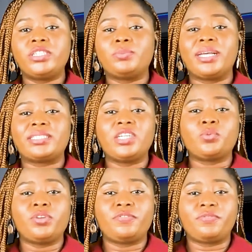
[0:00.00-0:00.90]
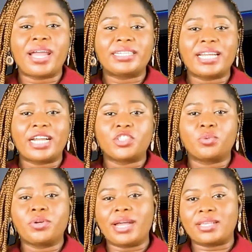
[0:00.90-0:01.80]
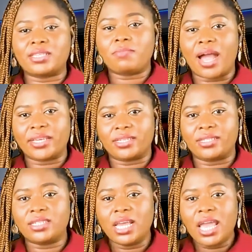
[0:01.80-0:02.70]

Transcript: domestic liquefied natural gas market